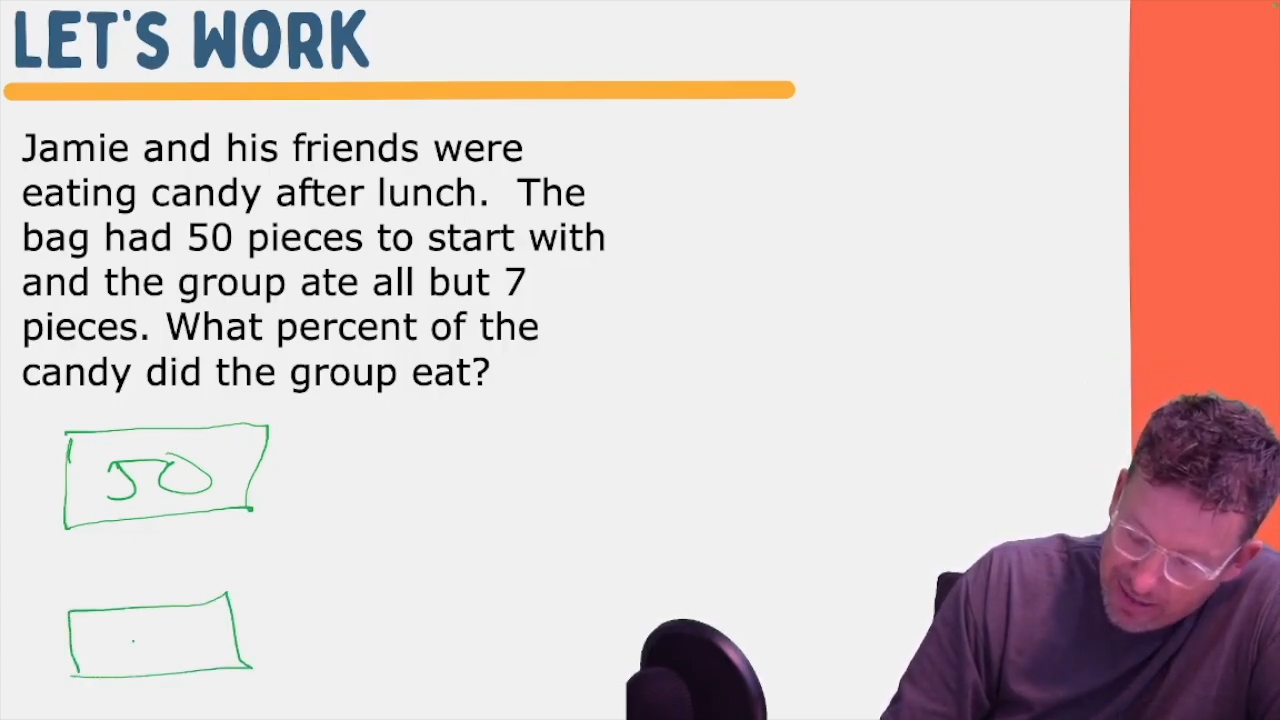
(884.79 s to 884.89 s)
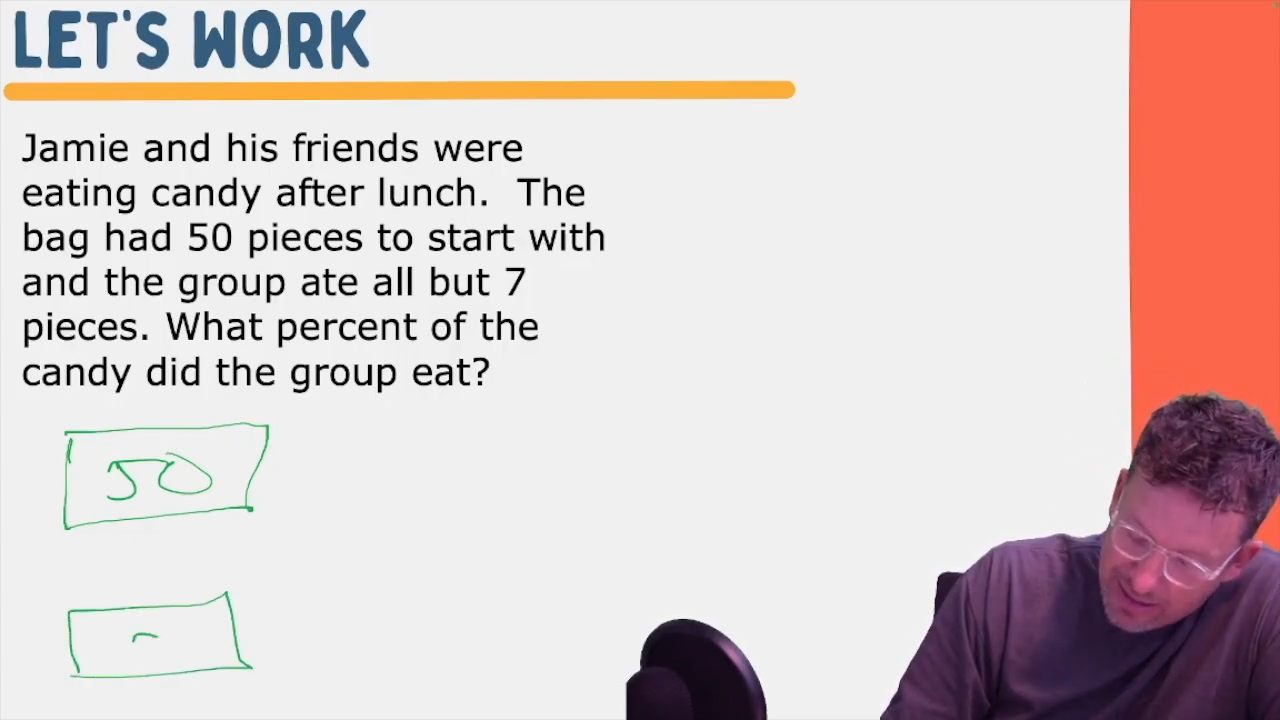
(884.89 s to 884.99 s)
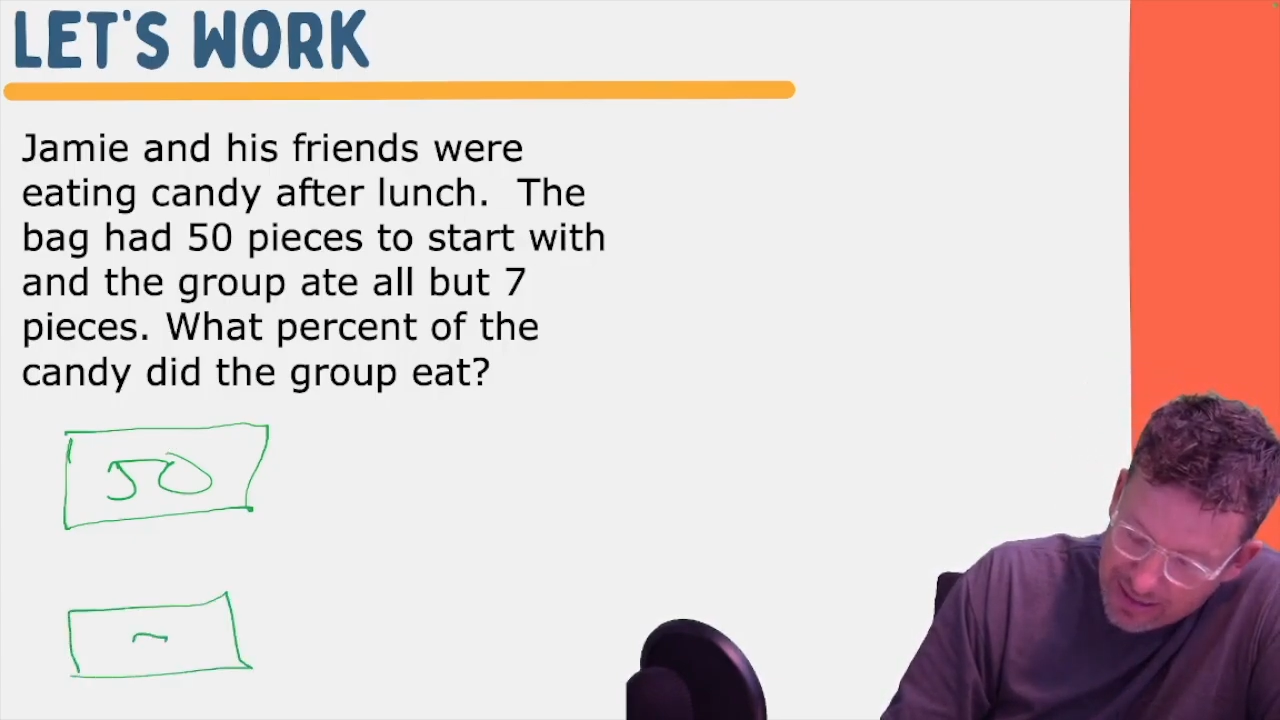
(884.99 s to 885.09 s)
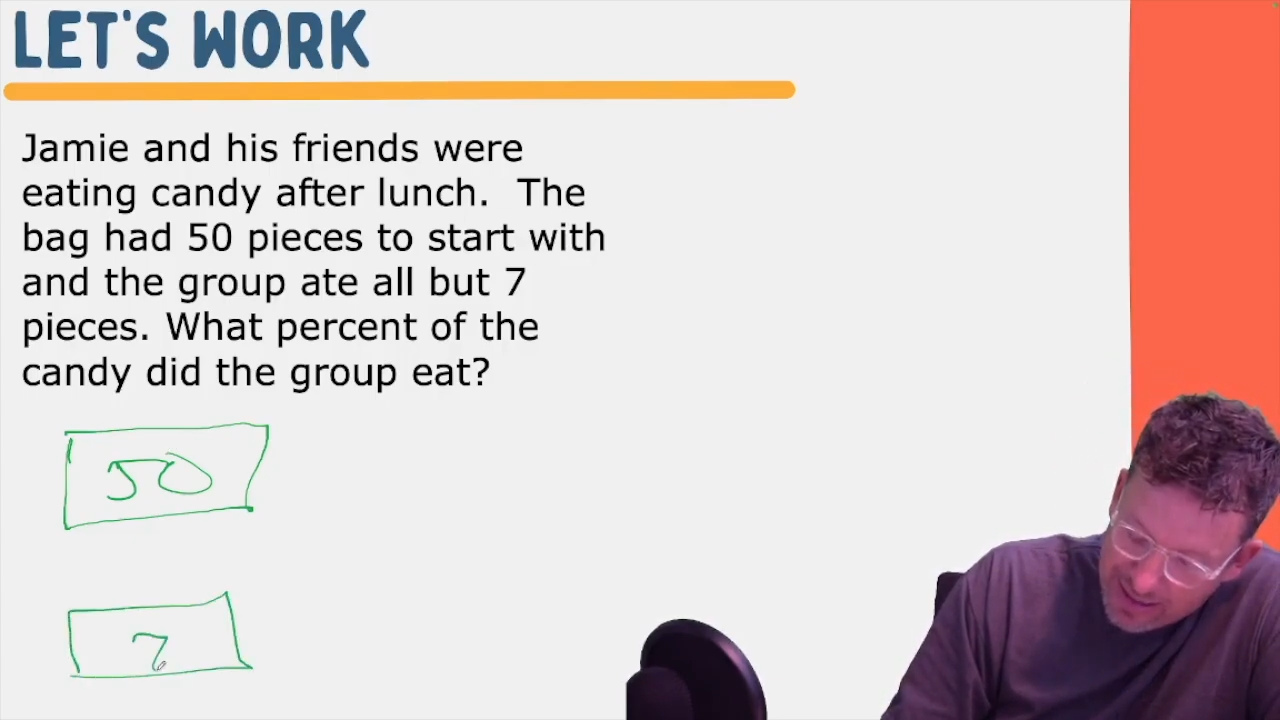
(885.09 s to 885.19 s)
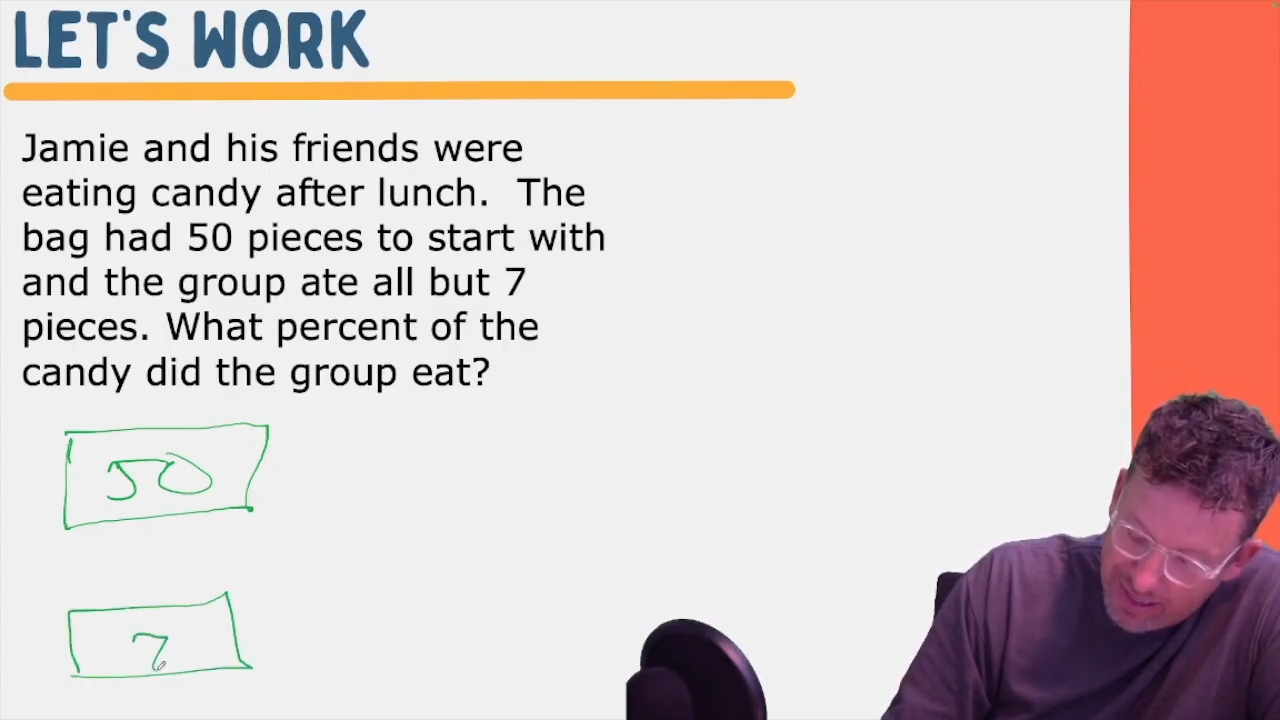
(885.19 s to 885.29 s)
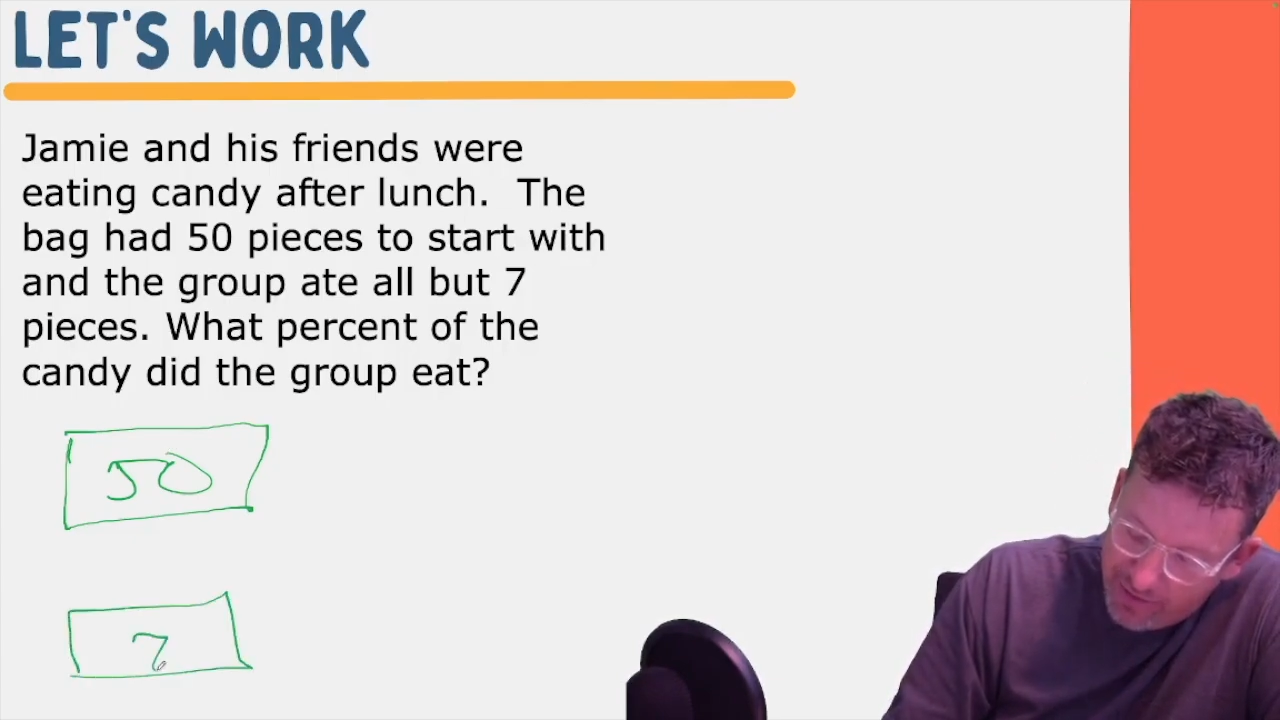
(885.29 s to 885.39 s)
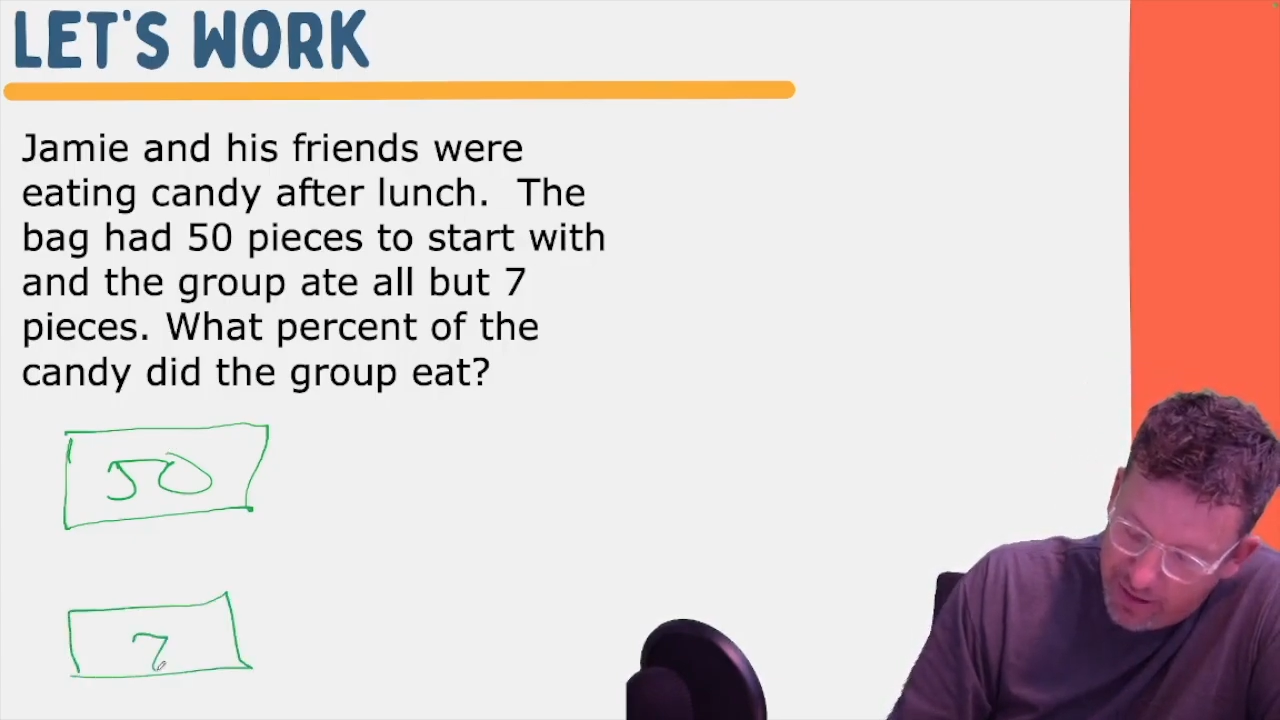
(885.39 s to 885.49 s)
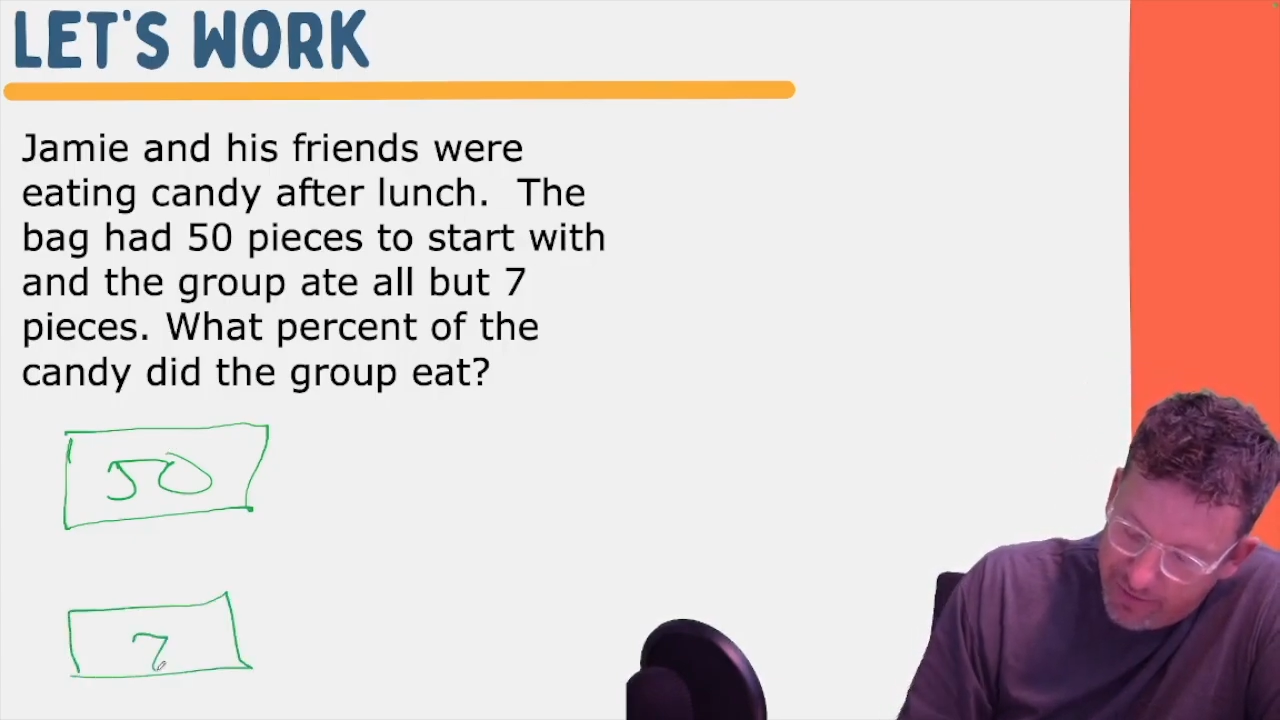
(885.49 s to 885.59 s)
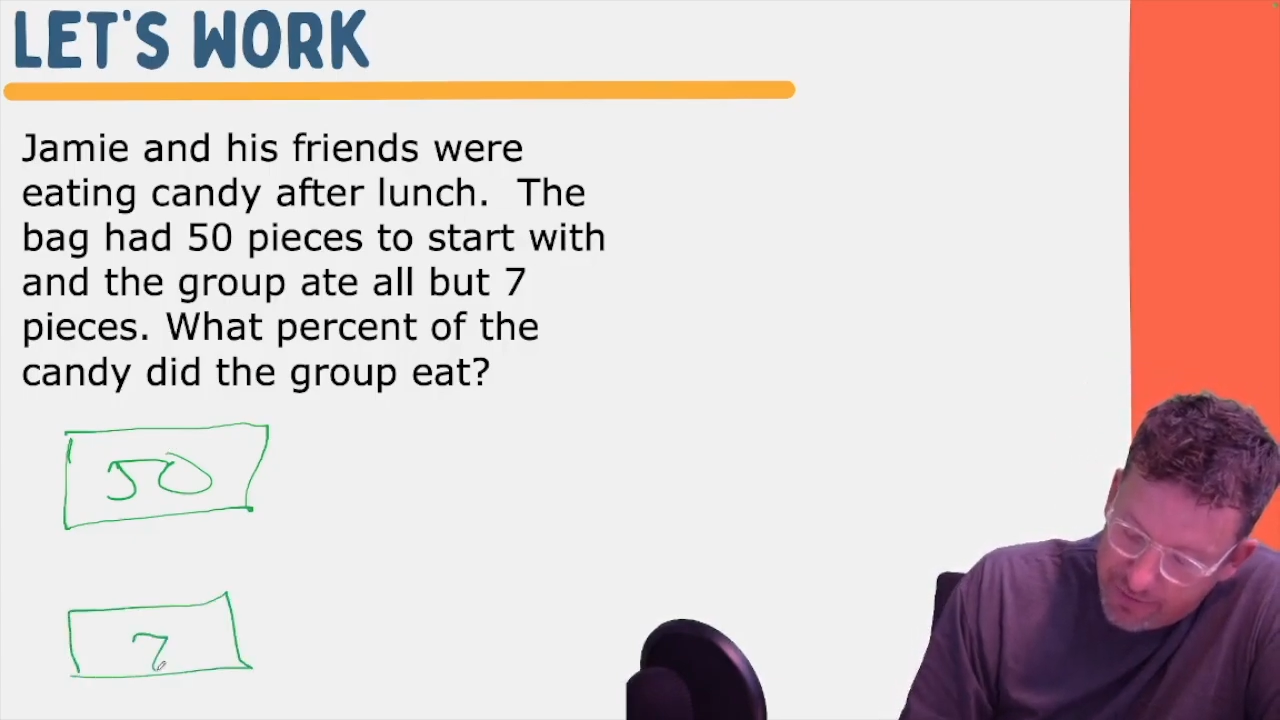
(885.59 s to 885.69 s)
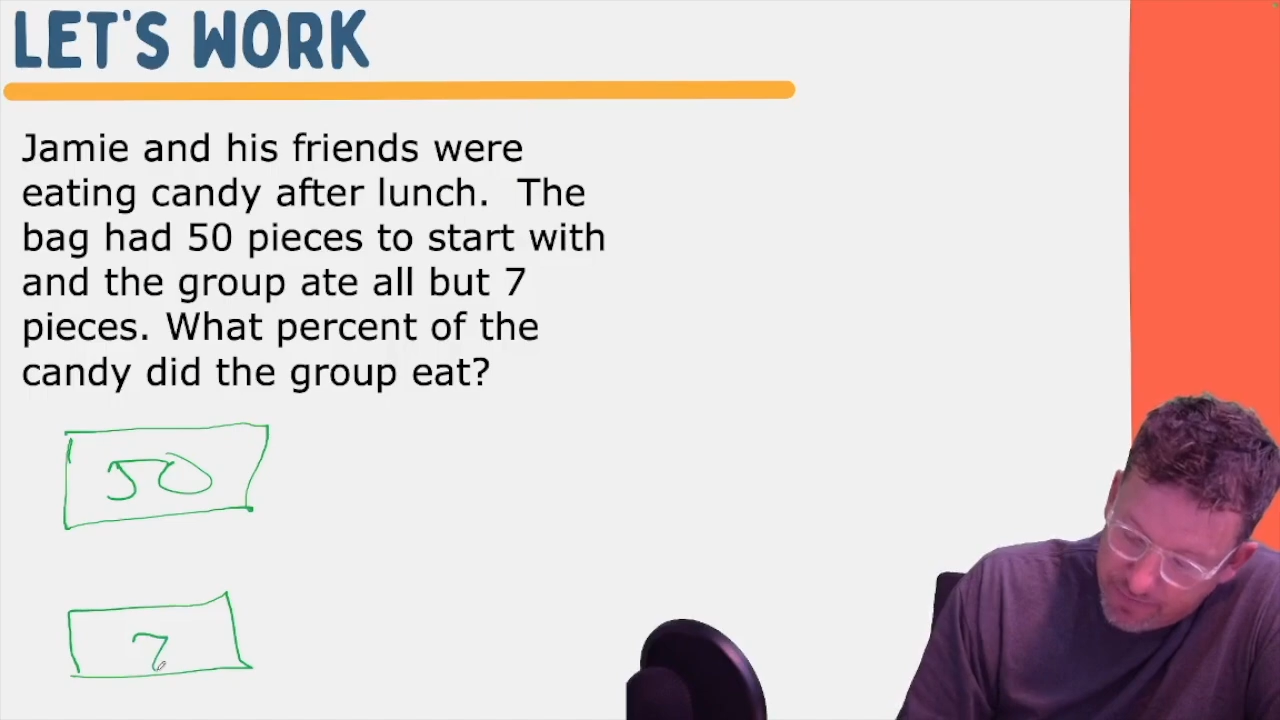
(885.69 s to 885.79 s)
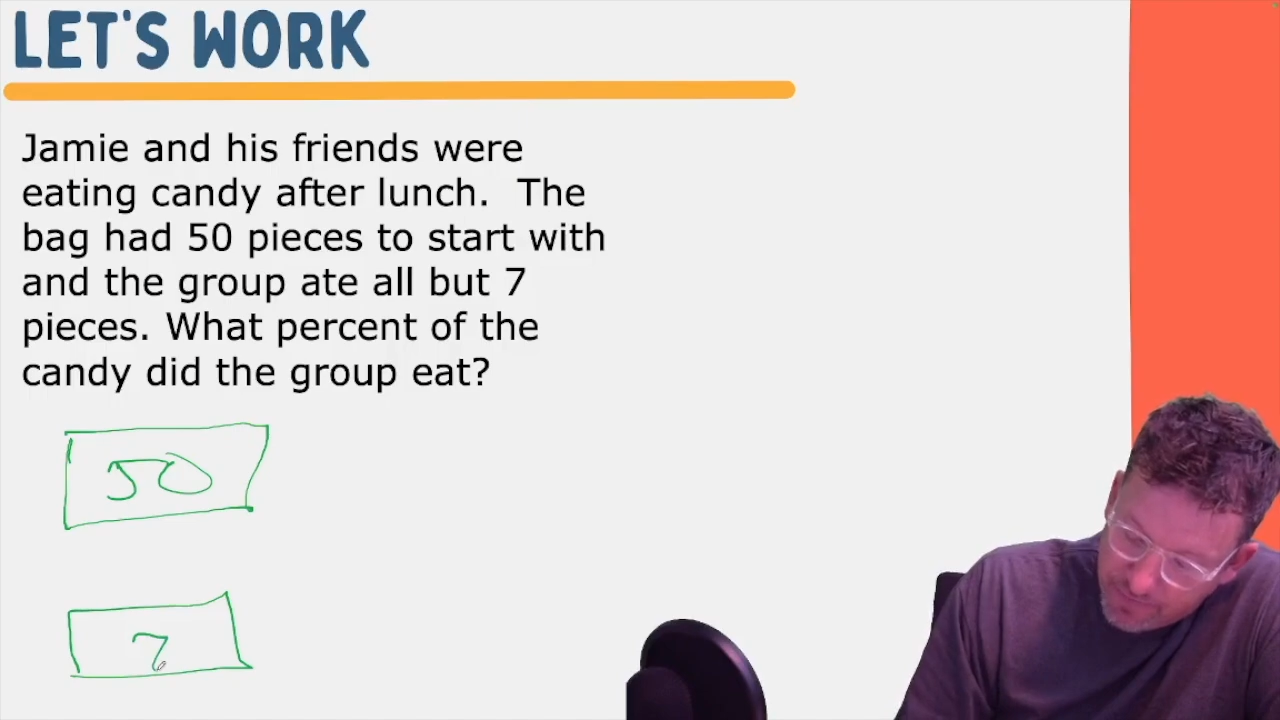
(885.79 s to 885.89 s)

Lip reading: 7 left.